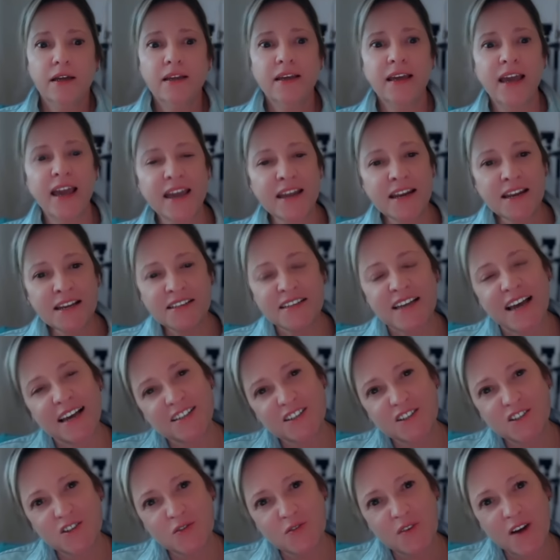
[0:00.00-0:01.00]
Katie
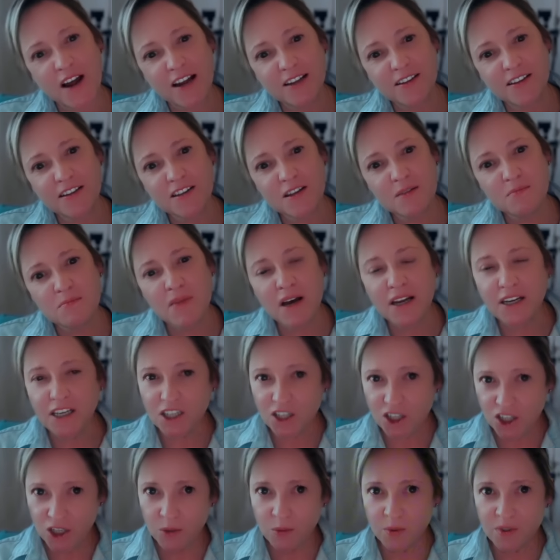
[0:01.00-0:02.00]
testified that the money
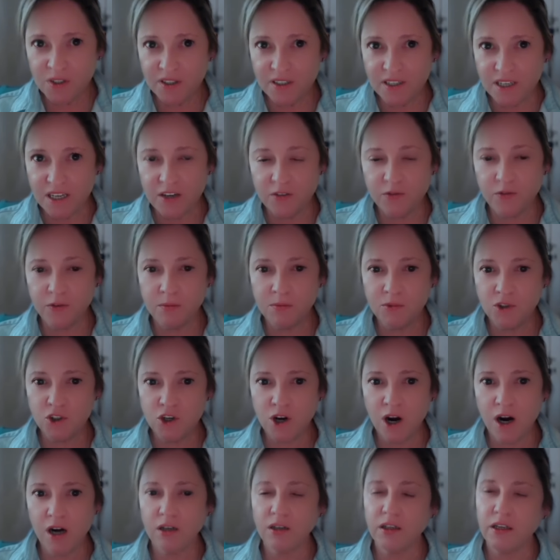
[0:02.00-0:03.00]
she received from
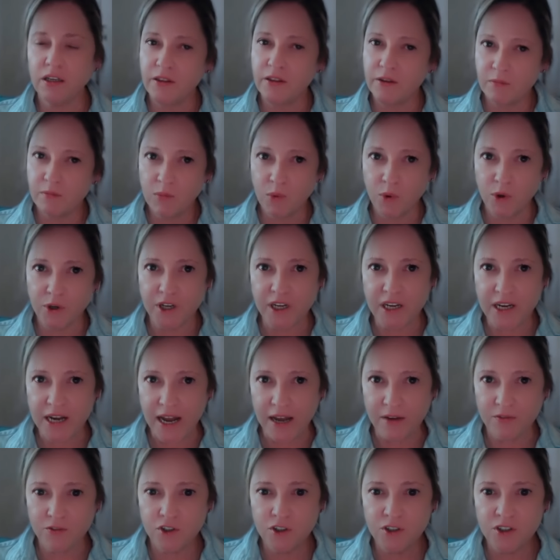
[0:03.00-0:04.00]
Charlie the morning
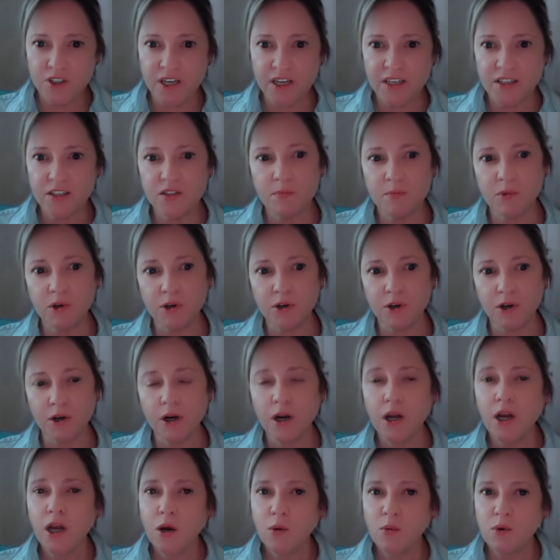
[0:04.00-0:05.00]
after Dan's murder
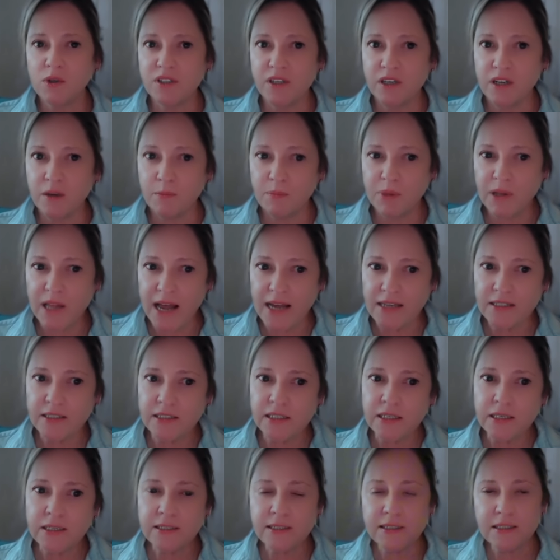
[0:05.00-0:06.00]
was in a
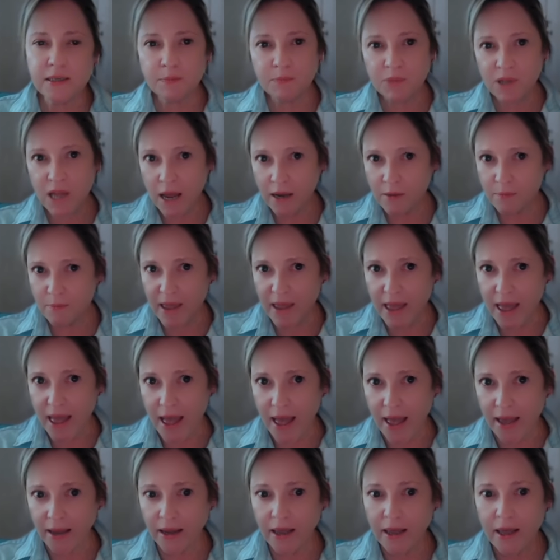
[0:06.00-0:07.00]
plastic Ziploc
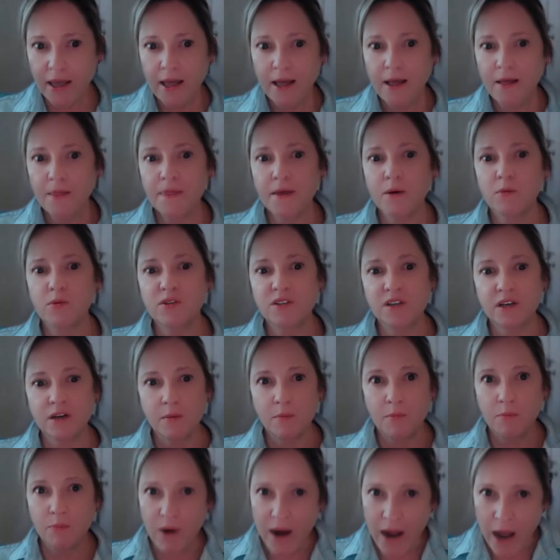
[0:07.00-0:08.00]
bag that was in a
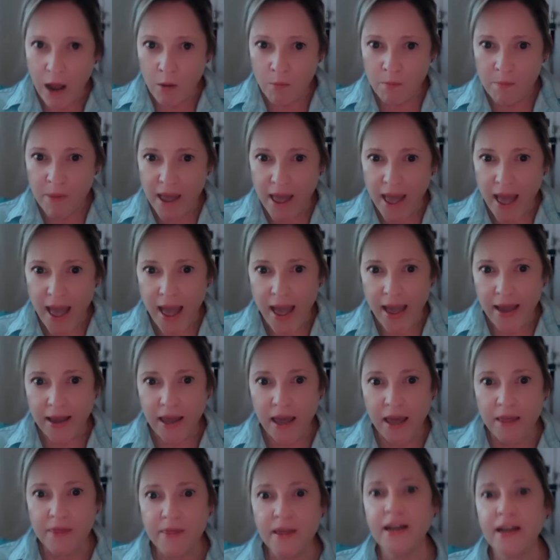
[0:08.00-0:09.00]
brown bag
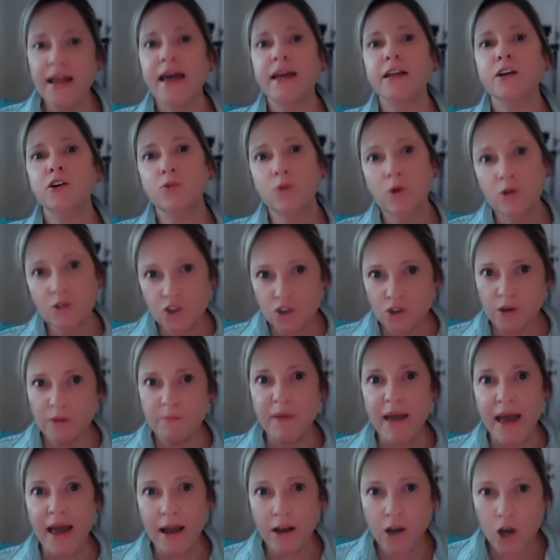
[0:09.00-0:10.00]
and then had a grocery
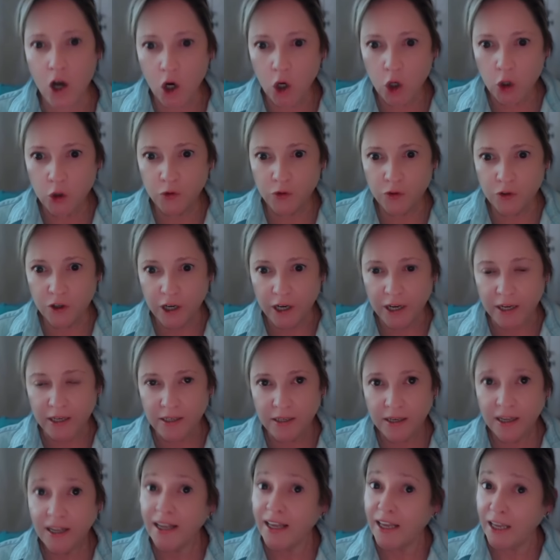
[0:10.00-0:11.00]
bag over it.
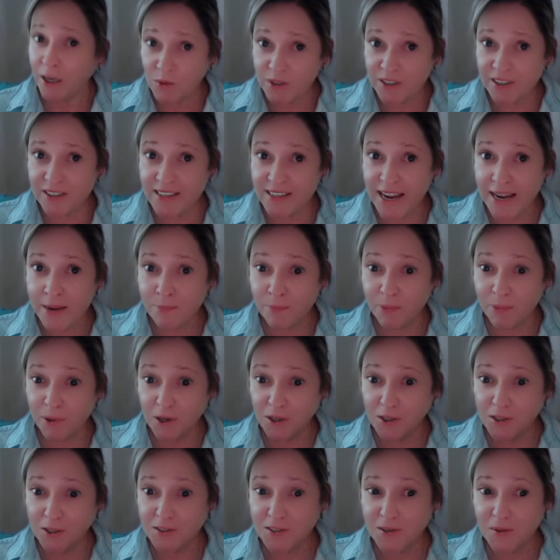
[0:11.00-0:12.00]
It was
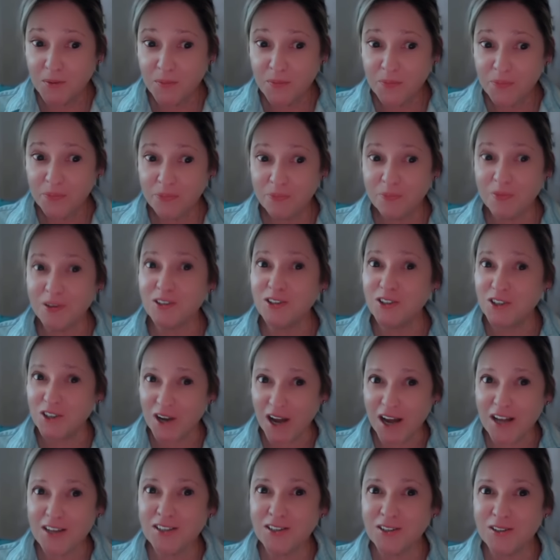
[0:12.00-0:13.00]
stapled, but she
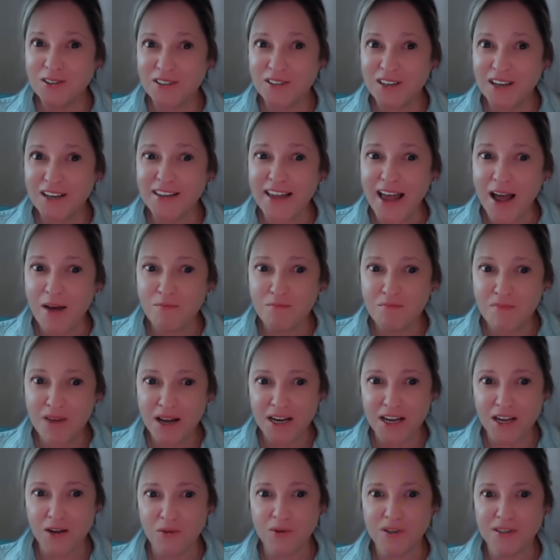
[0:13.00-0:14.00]
also said that
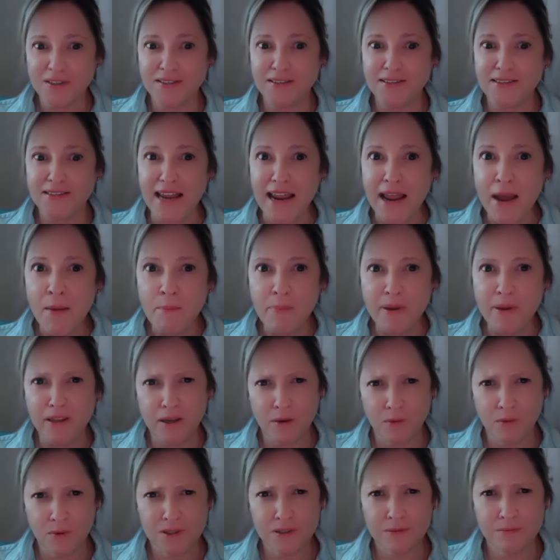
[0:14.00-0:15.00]
money was damp and
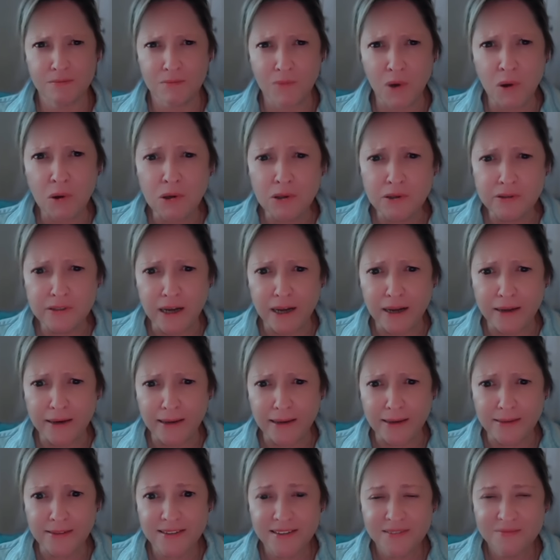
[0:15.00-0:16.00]
there was mold on
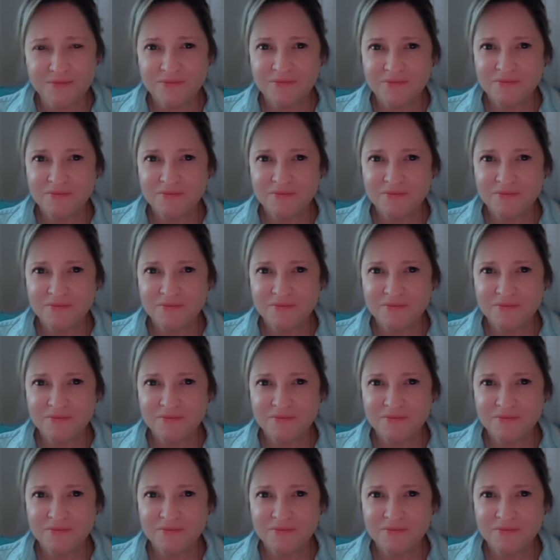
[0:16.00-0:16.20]
it.